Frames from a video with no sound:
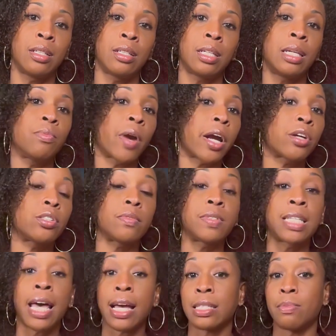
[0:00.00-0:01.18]
Keep records of
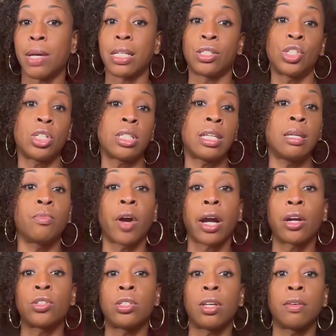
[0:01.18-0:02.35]
text messages, keep
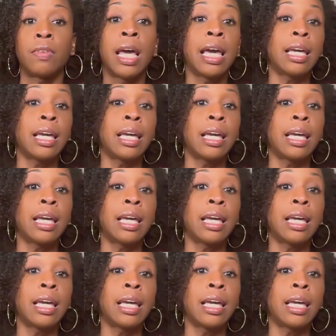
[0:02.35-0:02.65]
records of